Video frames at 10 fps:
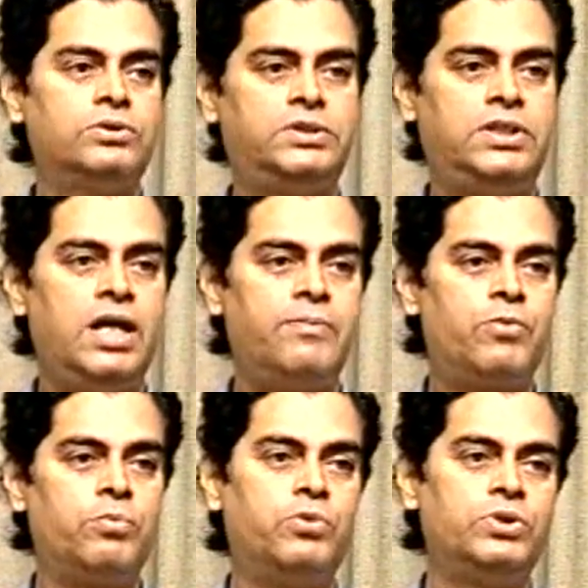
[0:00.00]
they
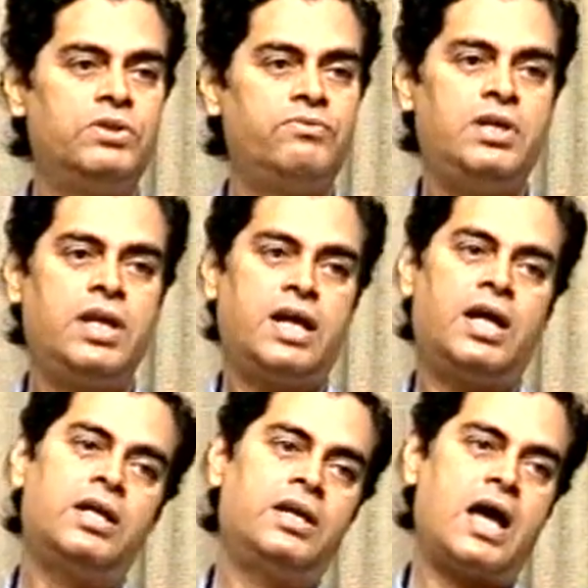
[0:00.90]
proposed another
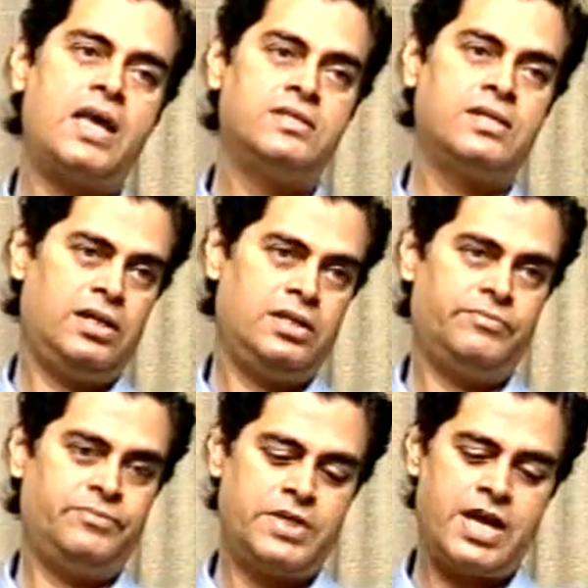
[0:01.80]
nice idea
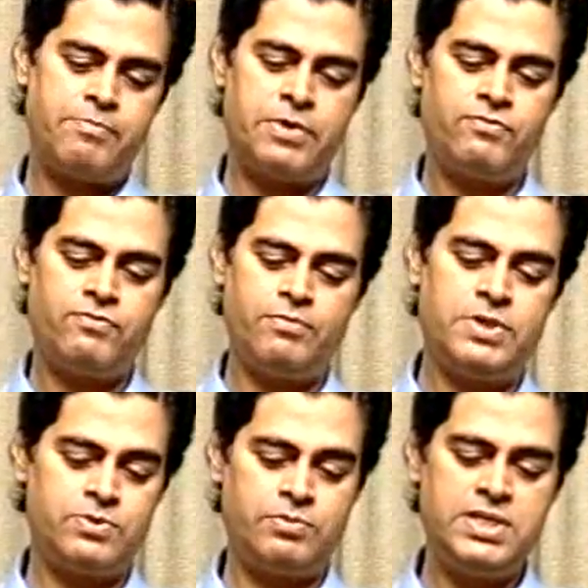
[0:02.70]
apart from this
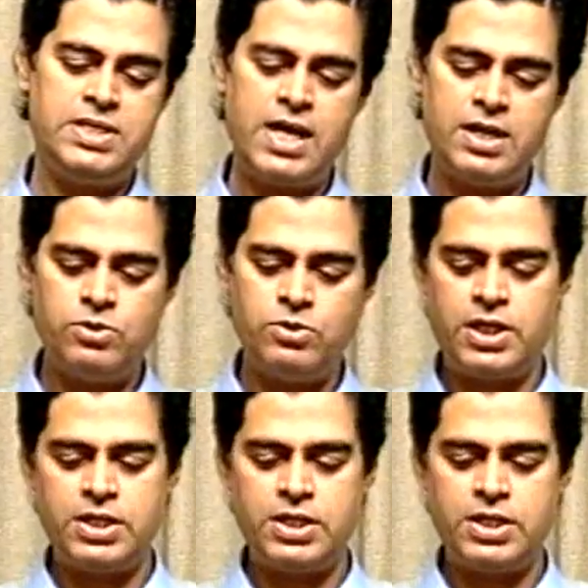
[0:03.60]
one. Here, that